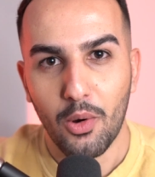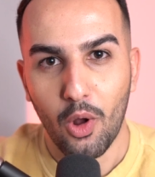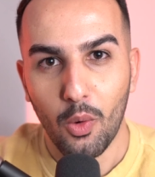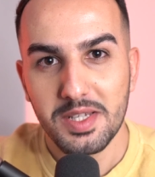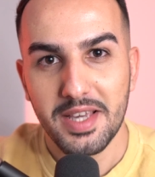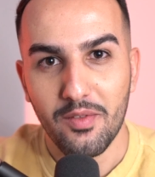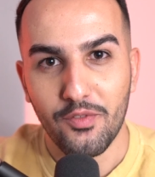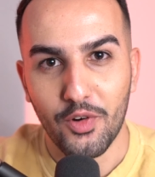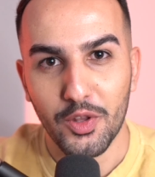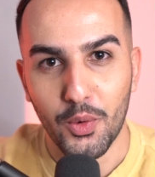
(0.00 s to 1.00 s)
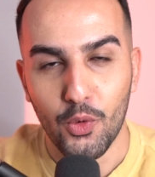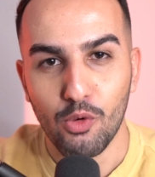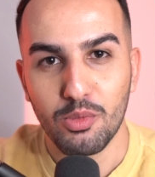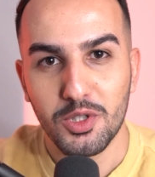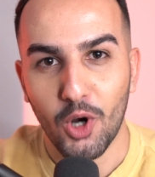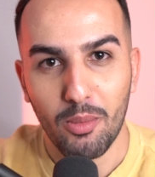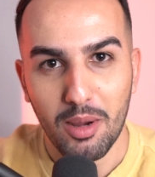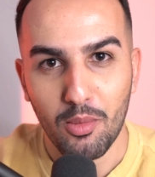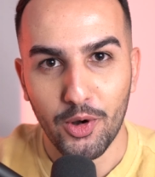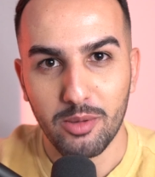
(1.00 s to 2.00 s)
I would always get in front of the room, start my
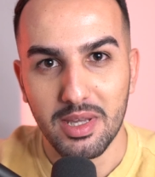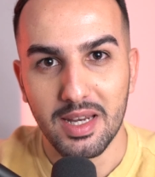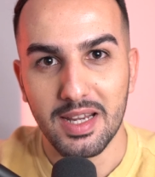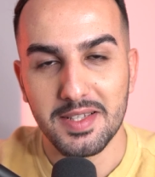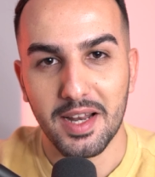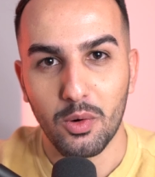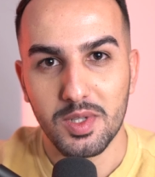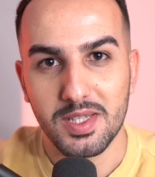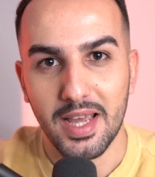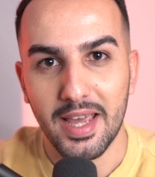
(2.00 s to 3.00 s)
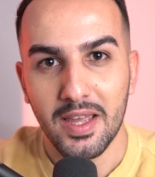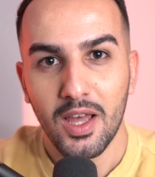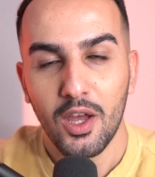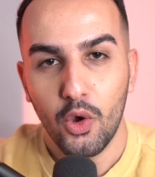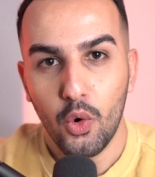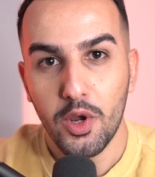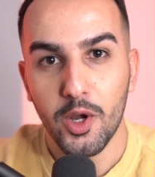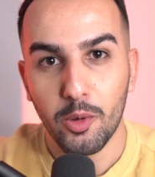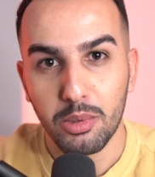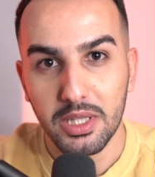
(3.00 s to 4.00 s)
morning meetings, and I would say, who
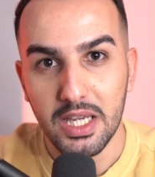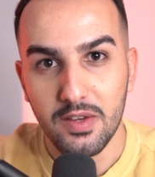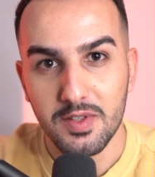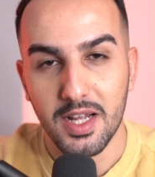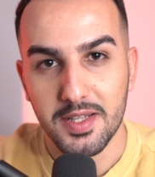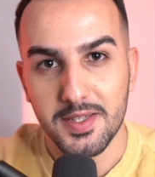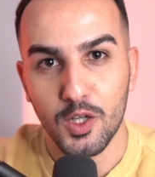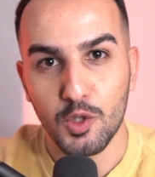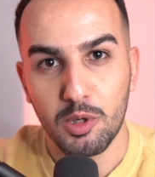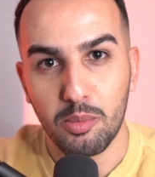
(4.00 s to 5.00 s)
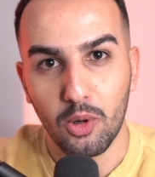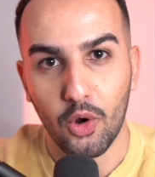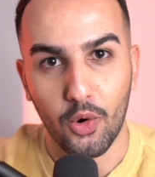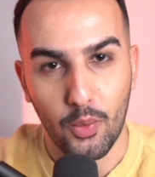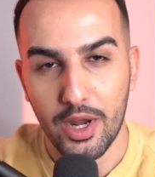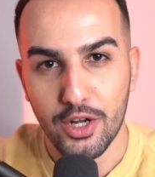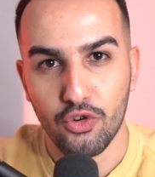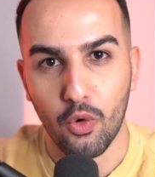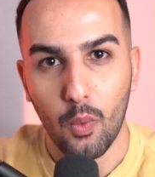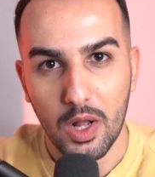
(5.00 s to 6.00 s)
here believes that salespeople are rich
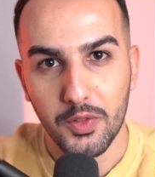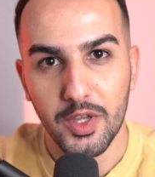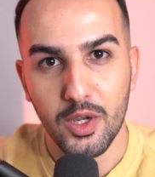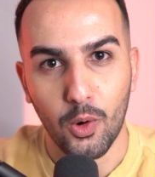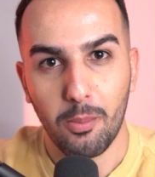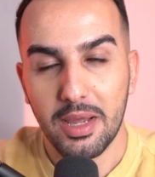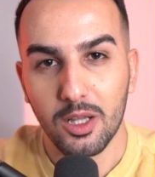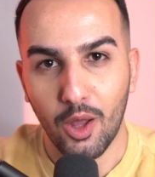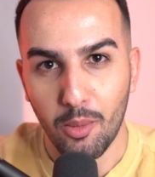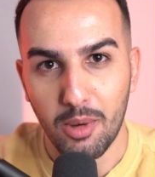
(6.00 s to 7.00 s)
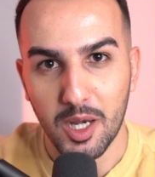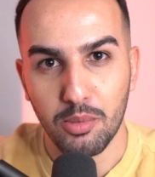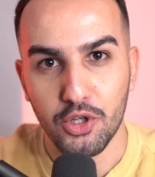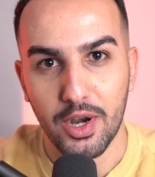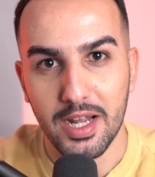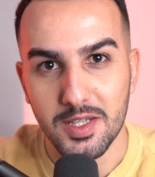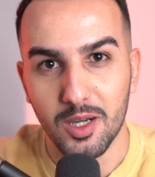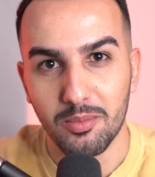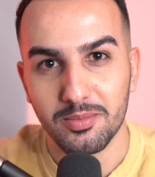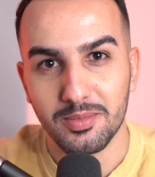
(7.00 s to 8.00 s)
or wealthy or make a lot of money? Put your hands
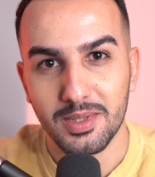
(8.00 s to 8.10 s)
up.